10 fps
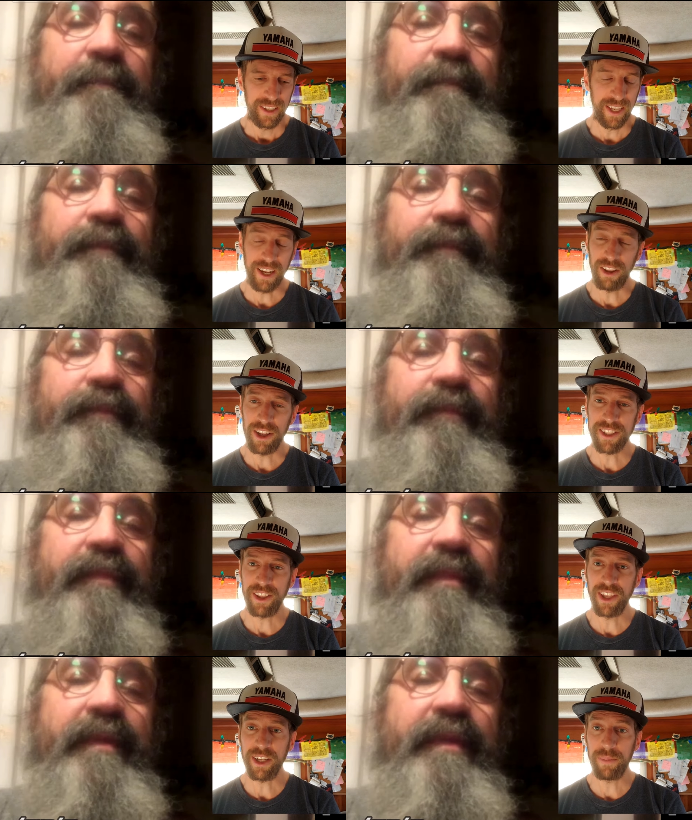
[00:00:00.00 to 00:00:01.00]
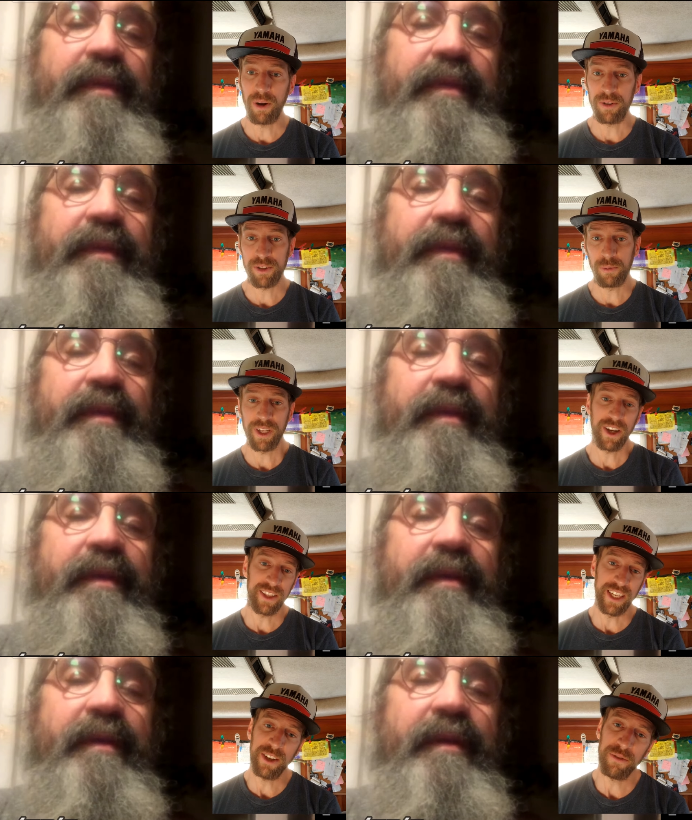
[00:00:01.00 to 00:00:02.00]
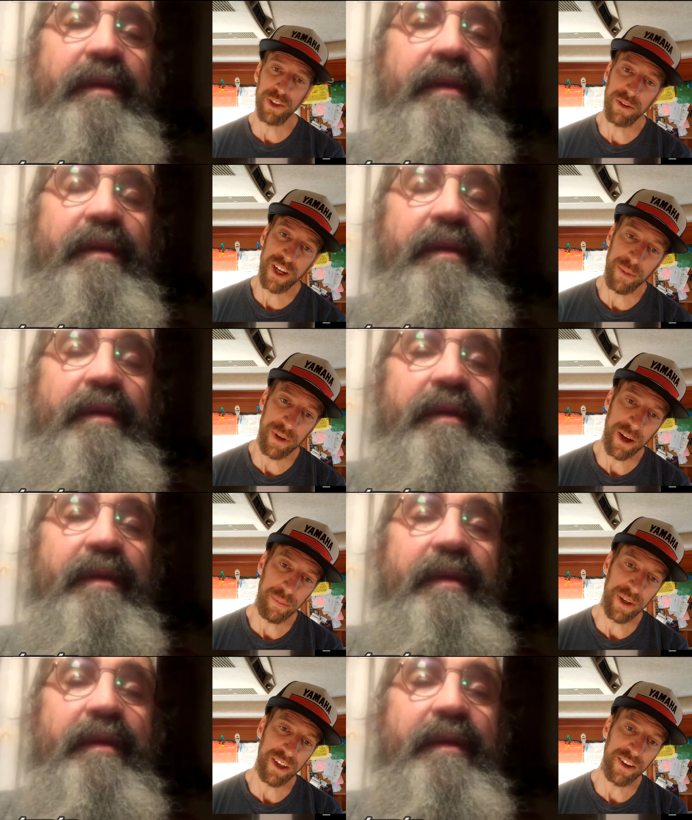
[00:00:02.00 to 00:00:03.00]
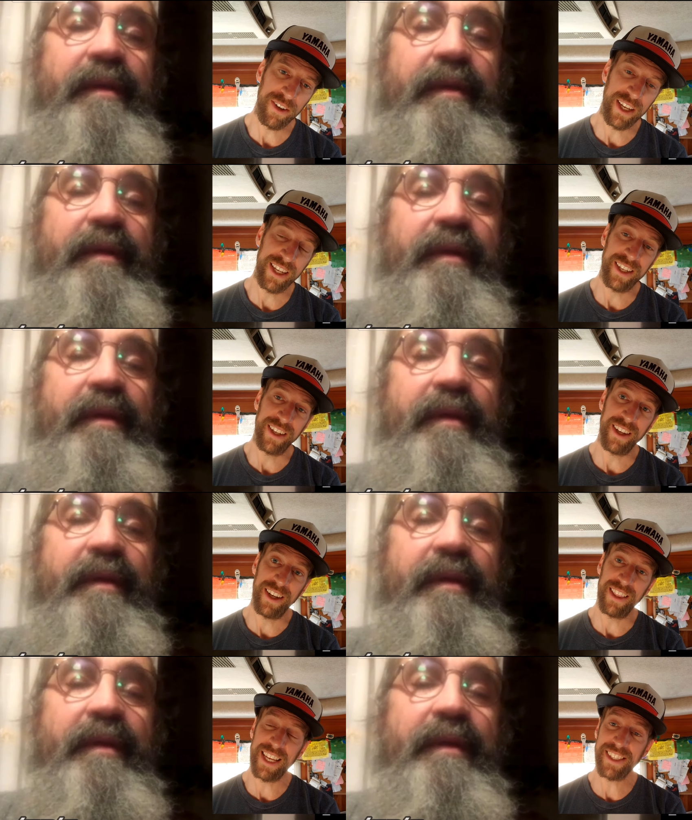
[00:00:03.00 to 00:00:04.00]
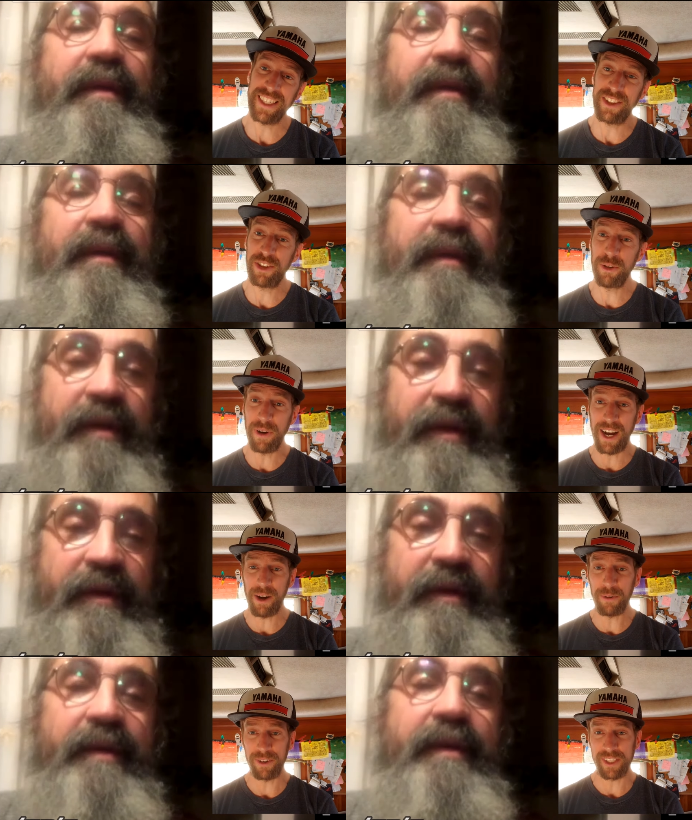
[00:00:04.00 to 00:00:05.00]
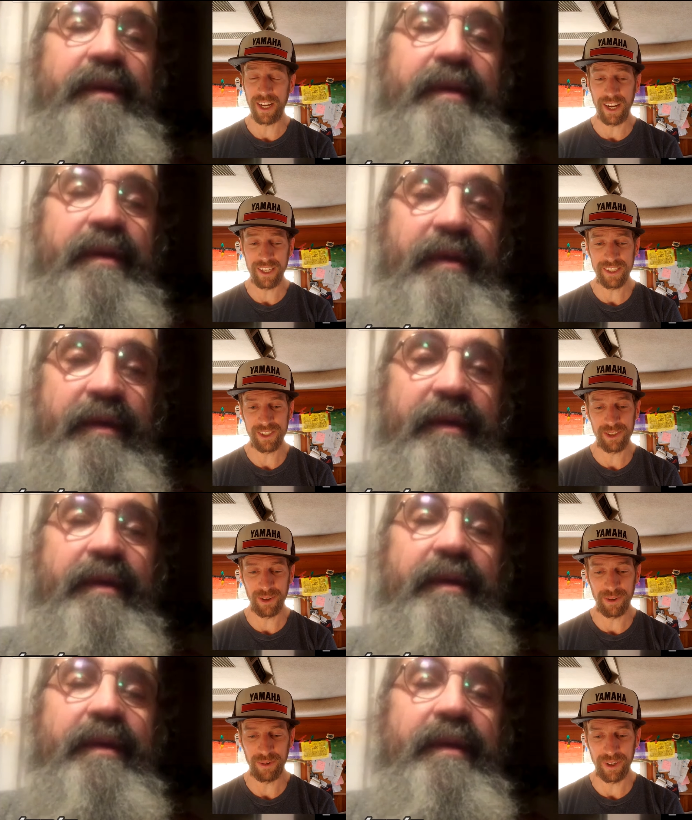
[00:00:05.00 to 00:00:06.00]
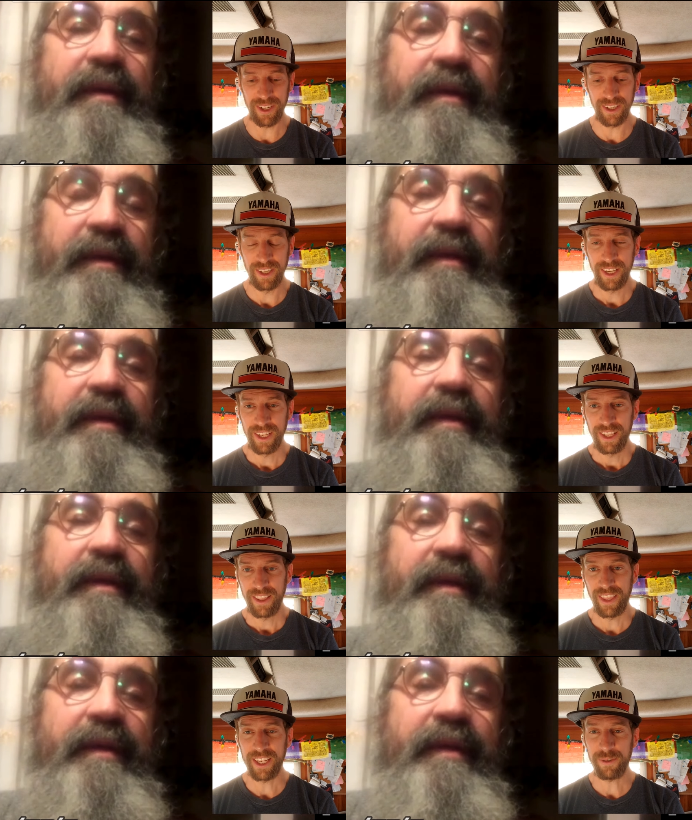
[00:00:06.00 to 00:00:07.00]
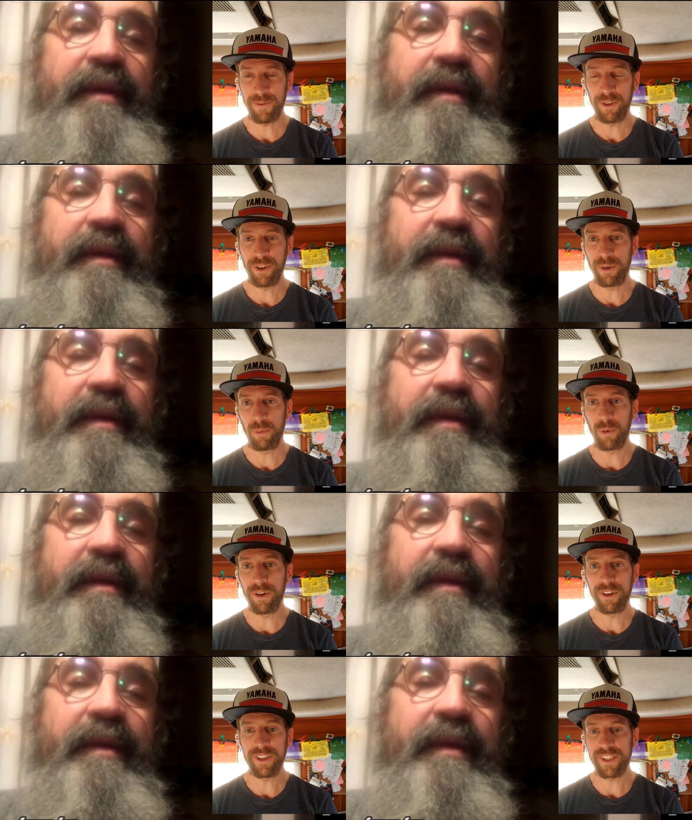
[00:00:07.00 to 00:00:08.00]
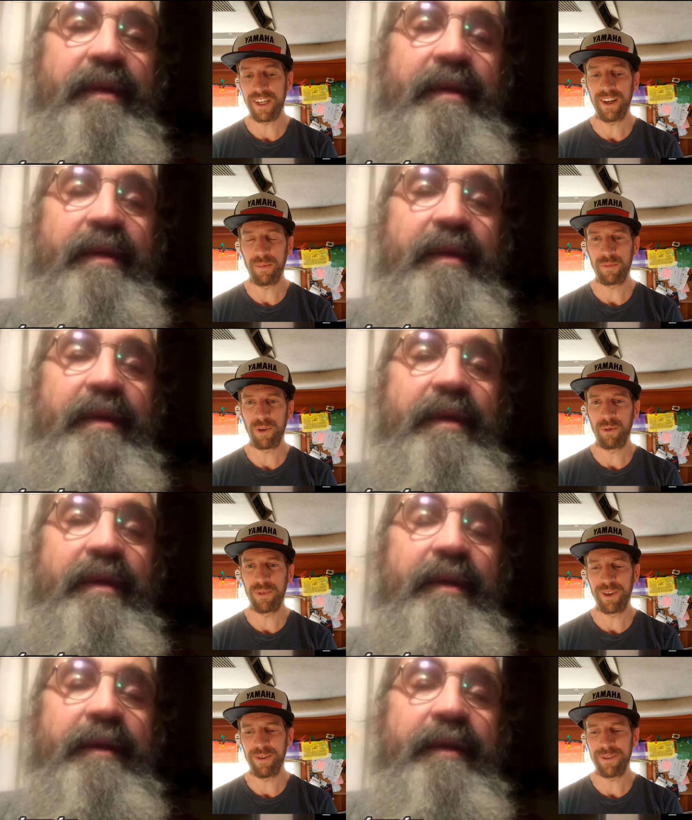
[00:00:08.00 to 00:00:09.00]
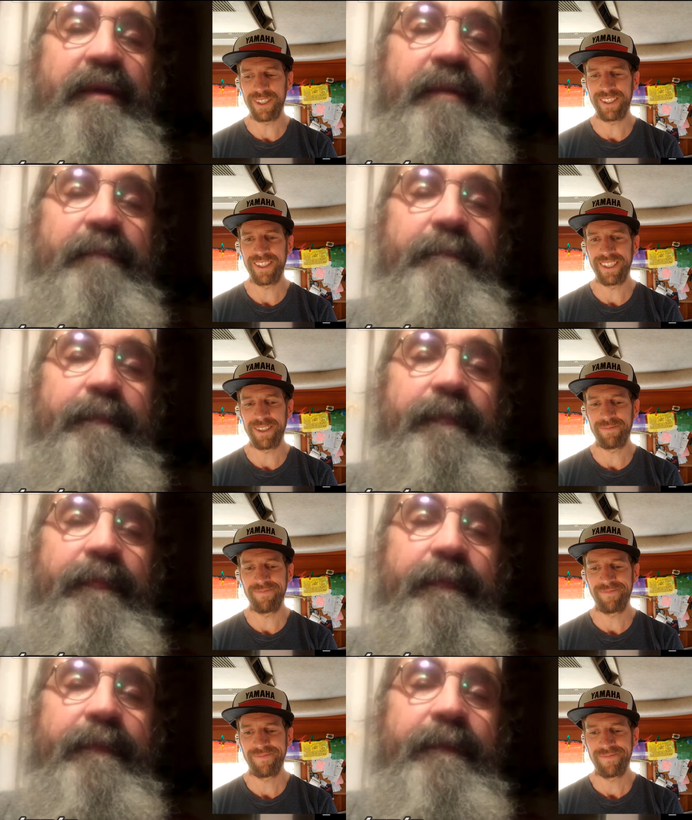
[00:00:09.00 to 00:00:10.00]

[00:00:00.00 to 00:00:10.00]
Speaker 1: yeah, lots to think about. So we got the interview coming up here in uh, less than two hours, guys. So uh, thanks for your words, um, Romeo. And um,